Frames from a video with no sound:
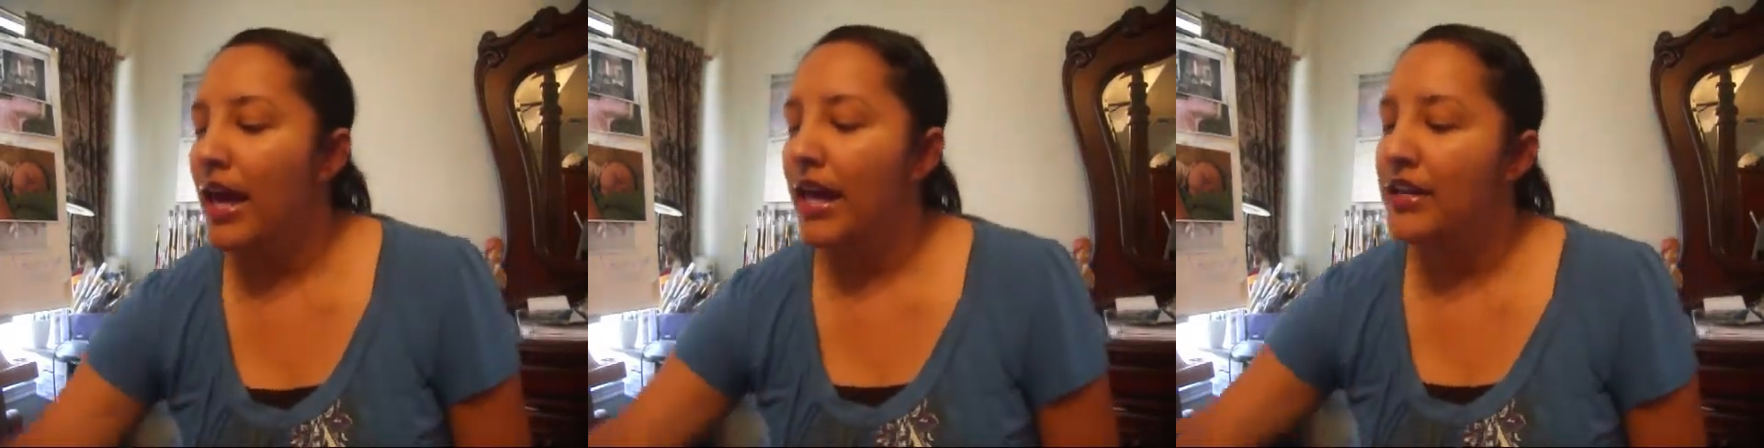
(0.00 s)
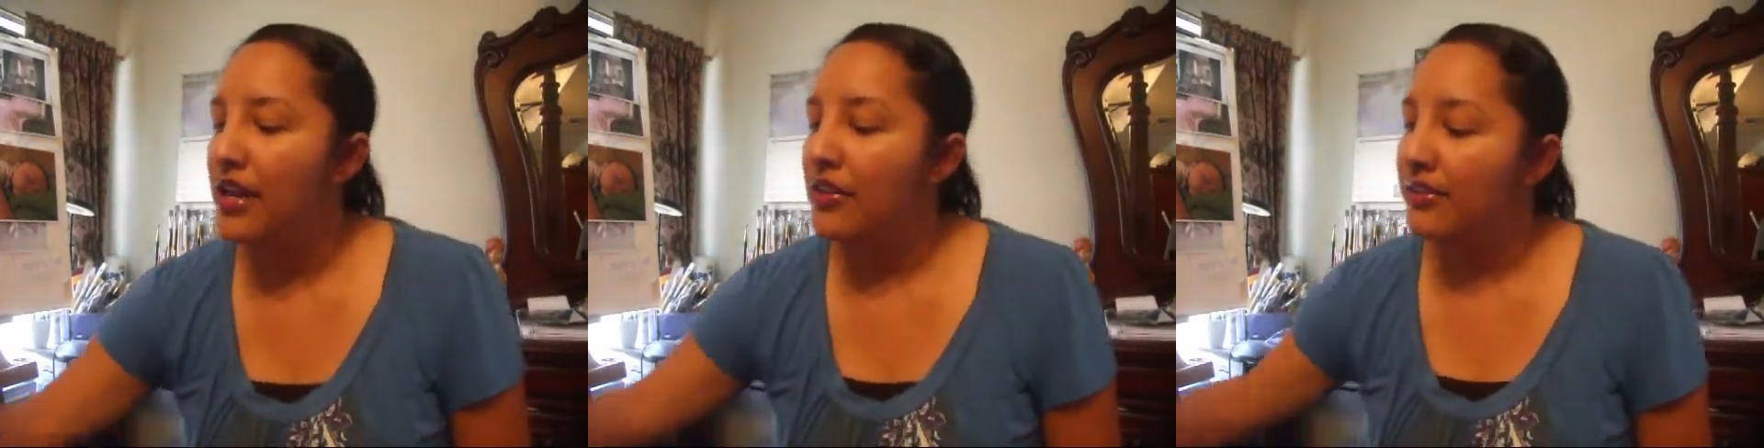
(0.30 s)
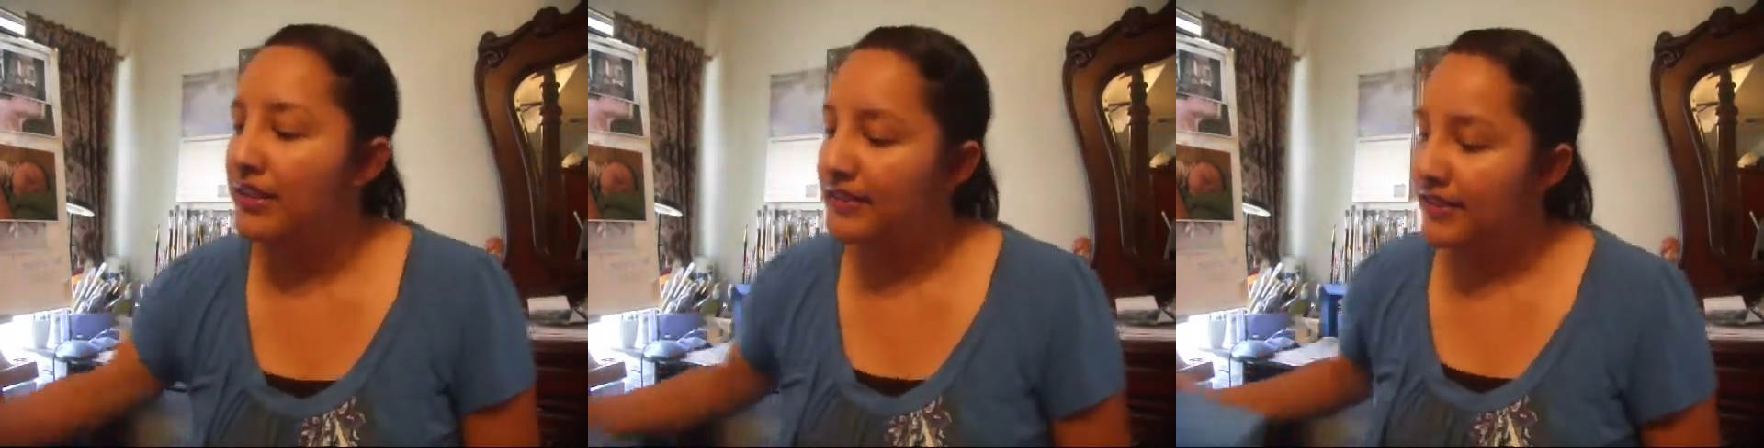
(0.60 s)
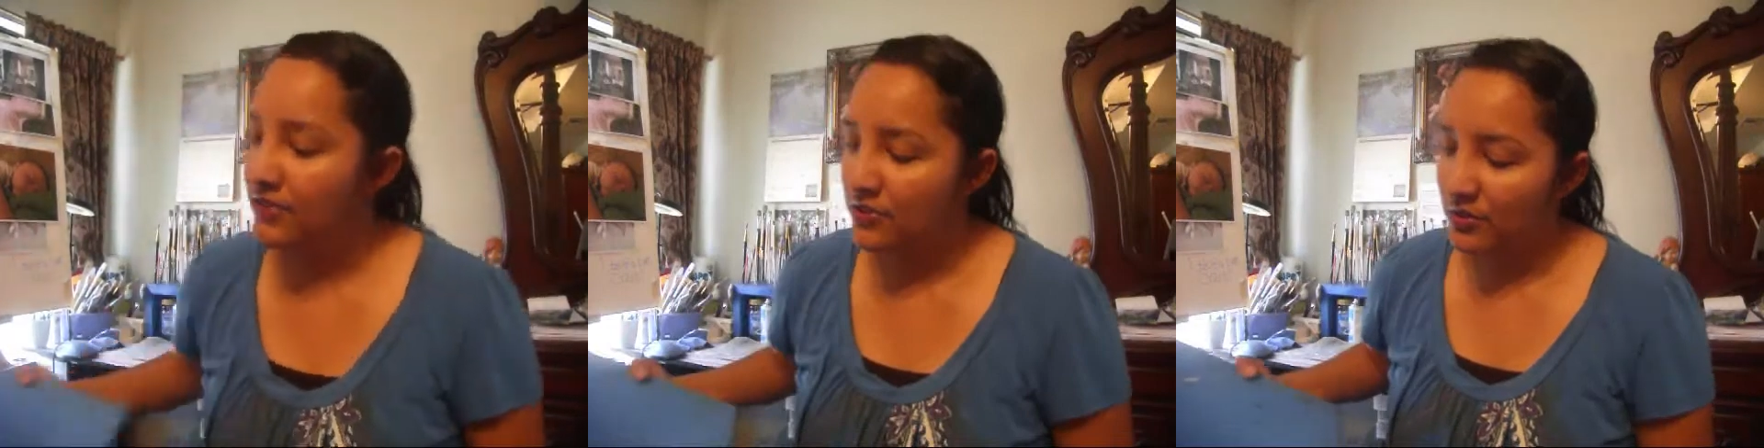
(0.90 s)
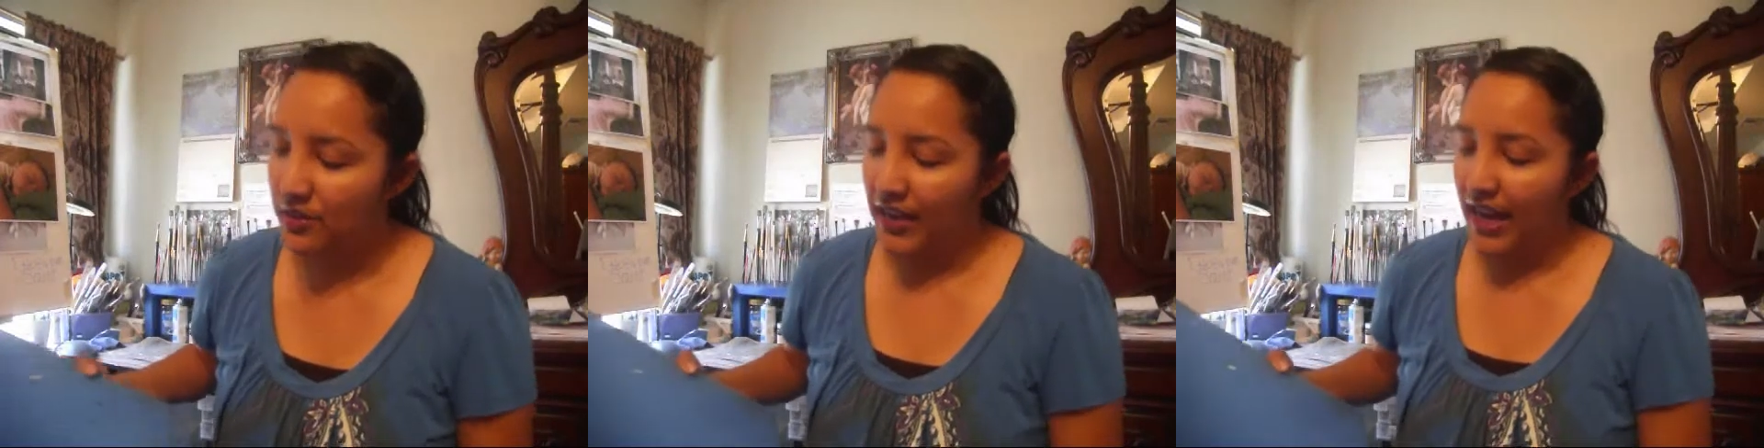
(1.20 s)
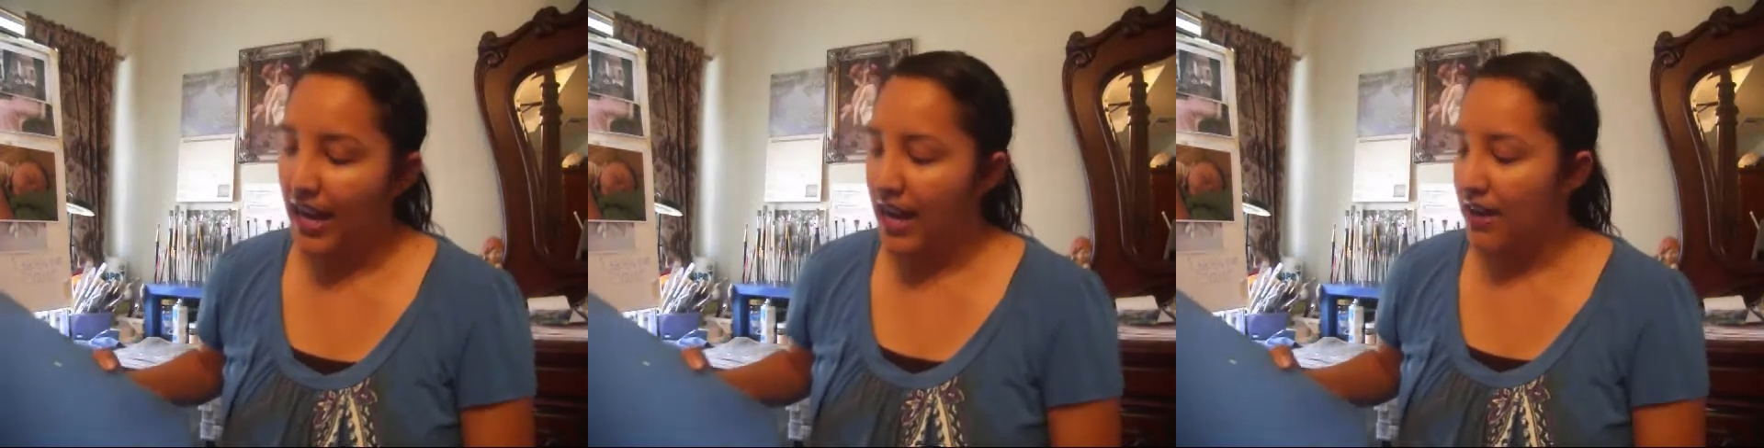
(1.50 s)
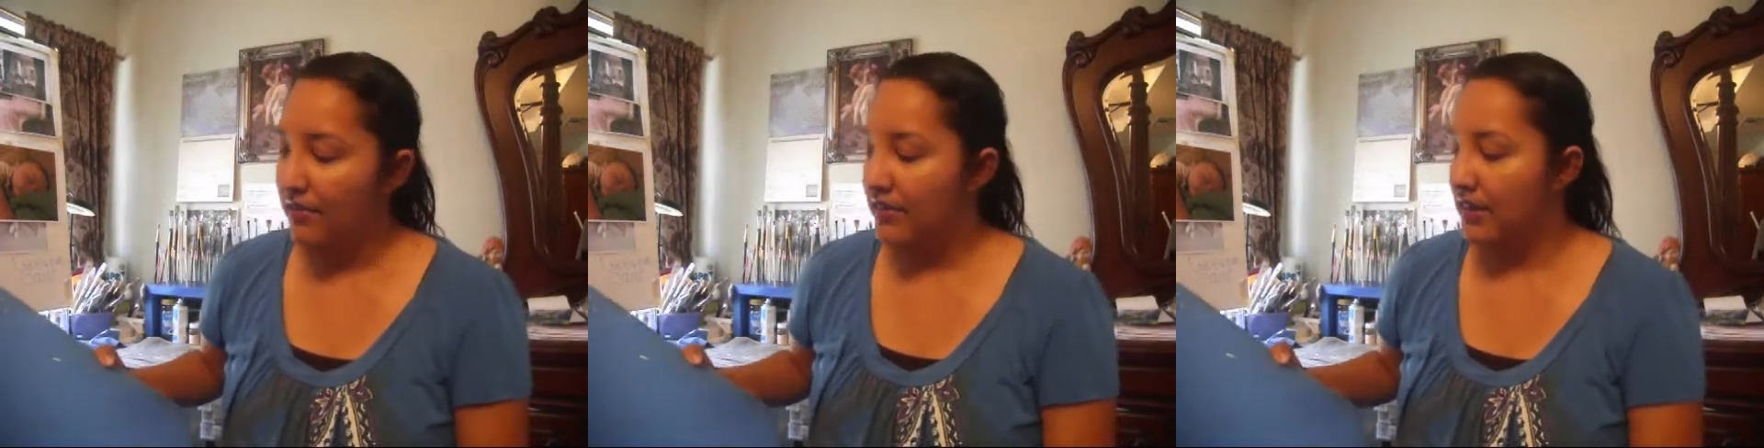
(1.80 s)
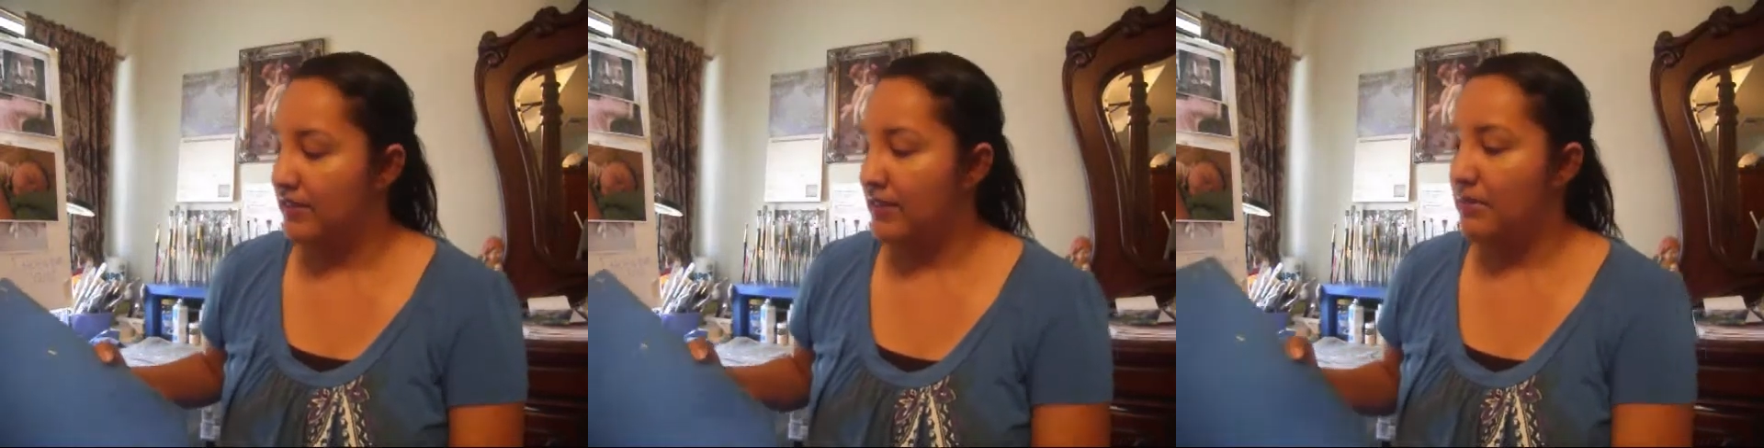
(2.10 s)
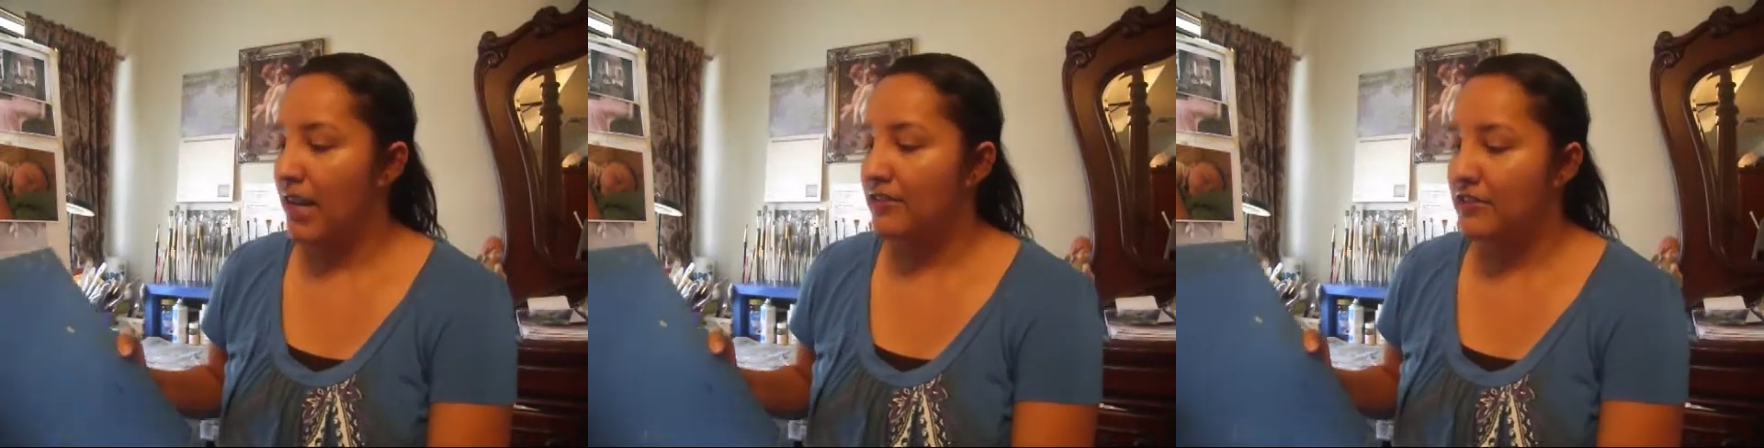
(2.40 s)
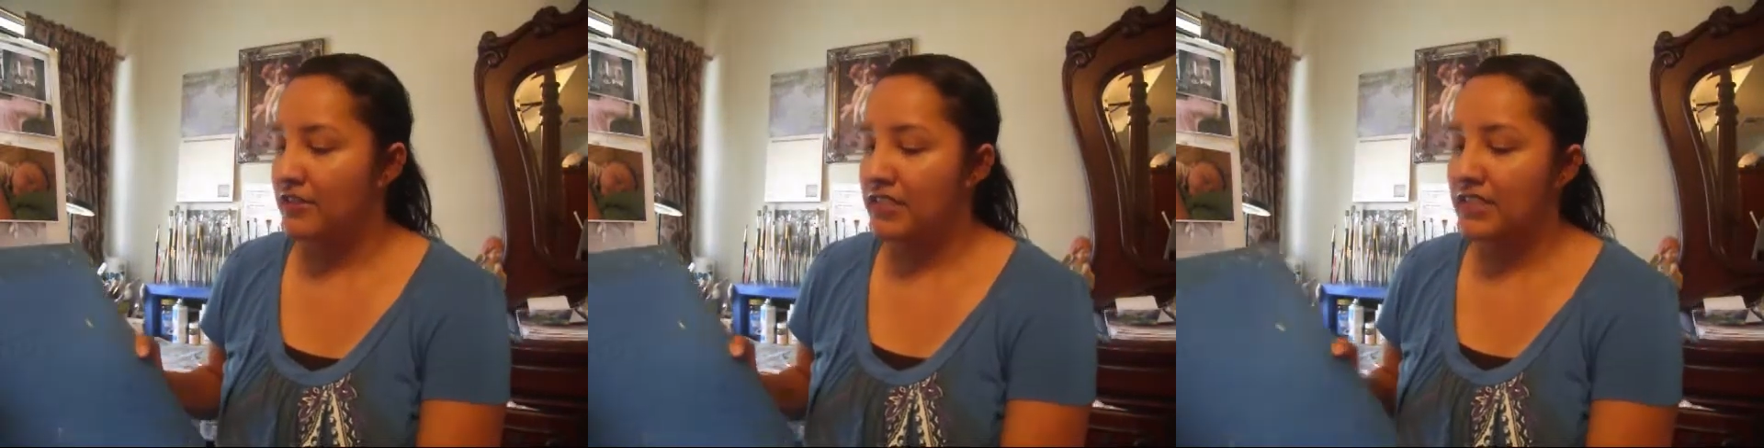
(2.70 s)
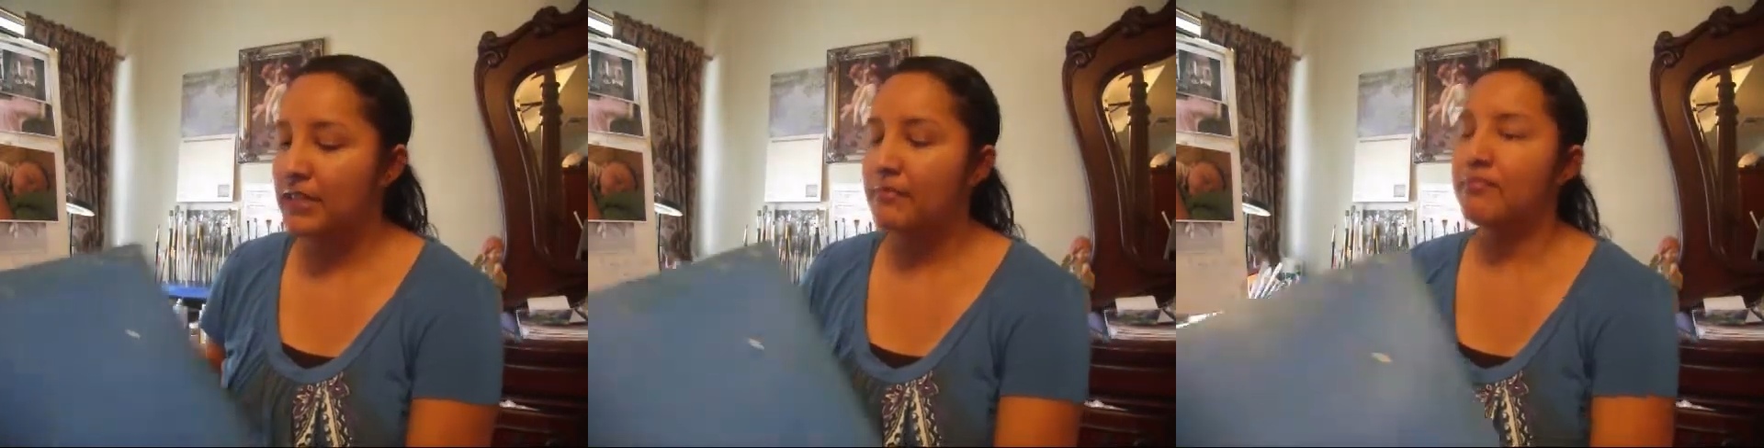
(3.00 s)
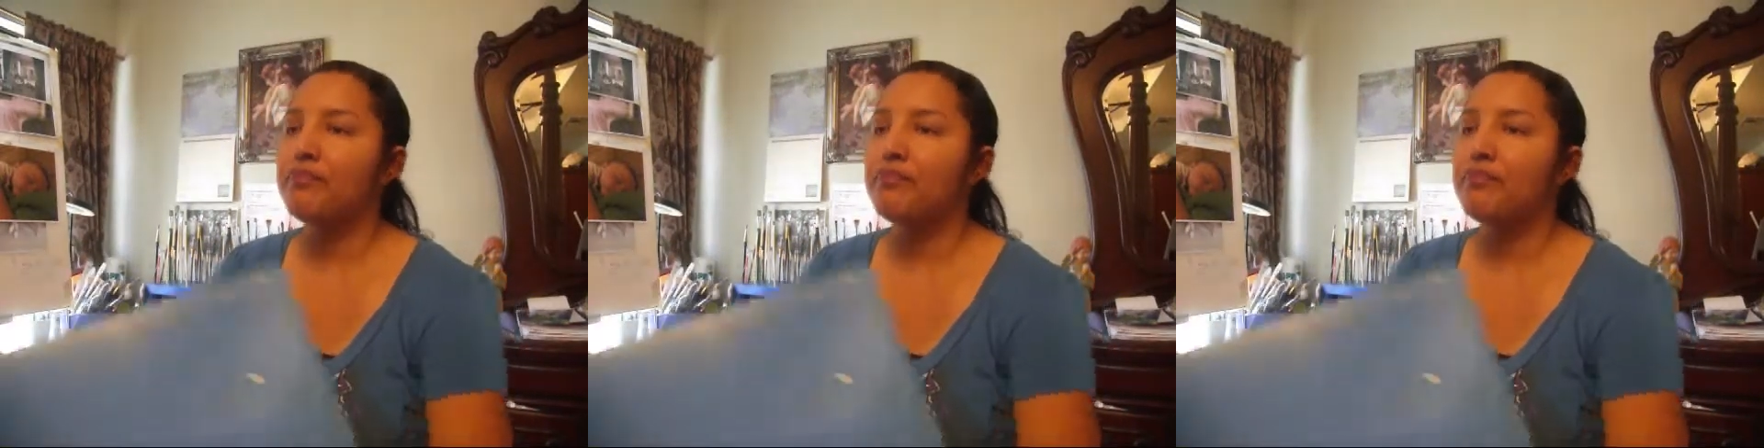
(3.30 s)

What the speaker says: Another essential that I have is a Masterson